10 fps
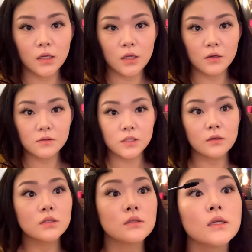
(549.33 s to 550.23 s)
you know, so
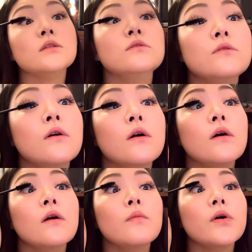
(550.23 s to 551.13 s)
it's nice to
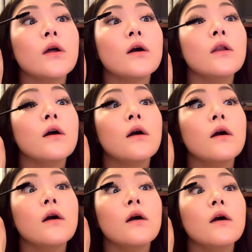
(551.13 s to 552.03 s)
put on.
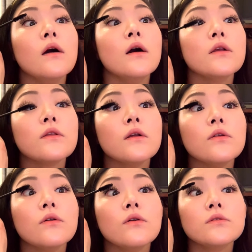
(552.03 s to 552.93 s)
I just like
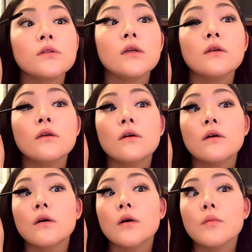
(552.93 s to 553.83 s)
to slightly
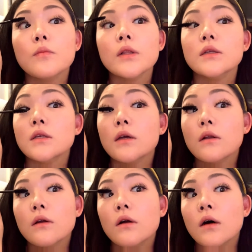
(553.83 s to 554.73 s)
place it
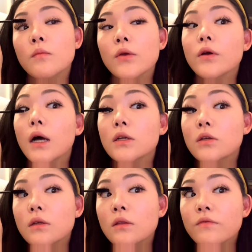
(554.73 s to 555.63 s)
on my real
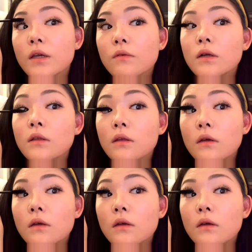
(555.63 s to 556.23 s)
lashes and the fake ones.